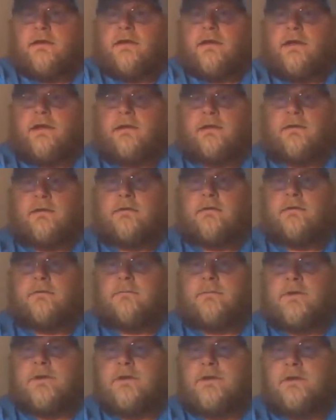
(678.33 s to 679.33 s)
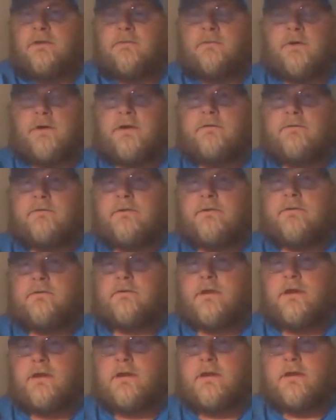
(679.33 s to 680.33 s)
him and his wife just
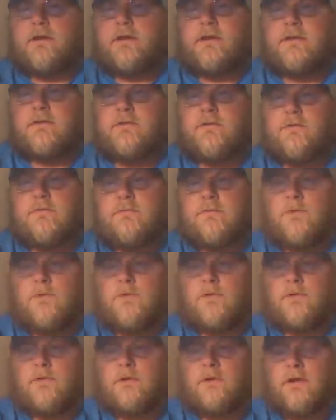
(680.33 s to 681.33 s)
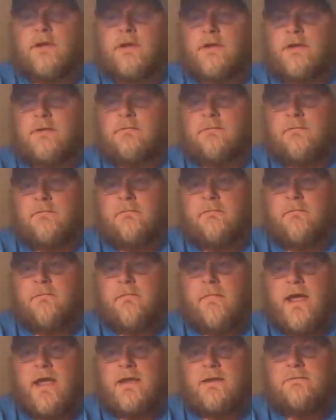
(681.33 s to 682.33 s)
had a newborn kid
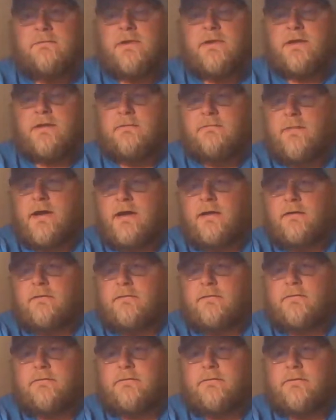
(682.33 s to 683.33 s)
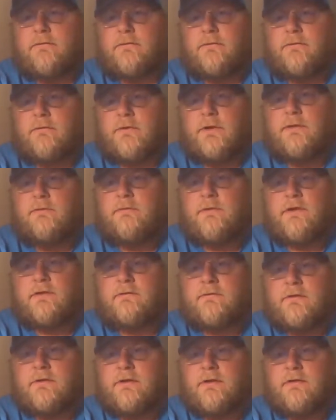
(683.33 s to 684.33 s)
maybe about three
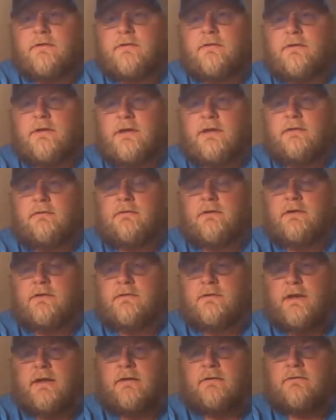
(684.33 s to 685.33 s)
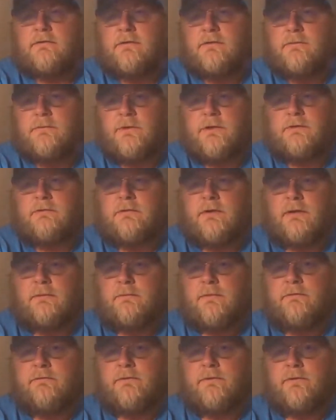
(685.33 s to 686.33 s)
weeks ago. He reached out to me right
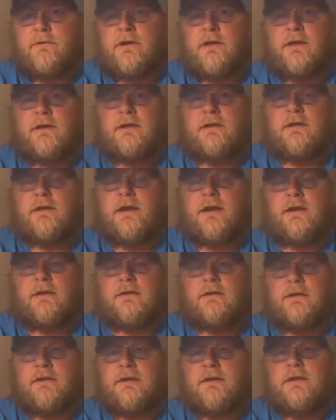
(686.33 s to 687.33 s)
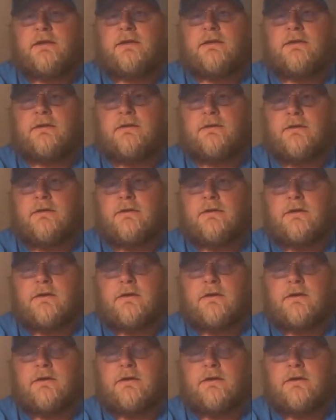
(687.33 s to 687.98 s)
before they had the kid.